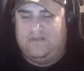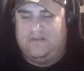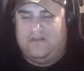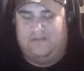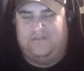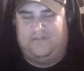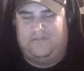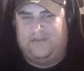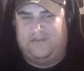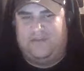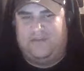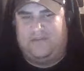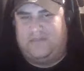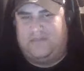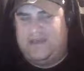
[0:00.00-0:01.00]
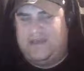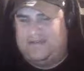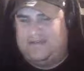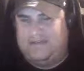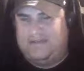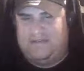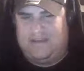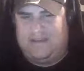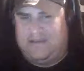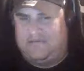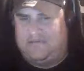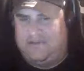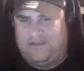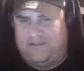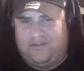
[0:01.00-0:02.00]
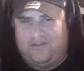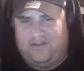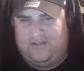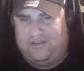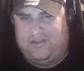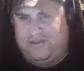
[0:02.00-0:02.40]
hopefully it'll come down to like a field goal,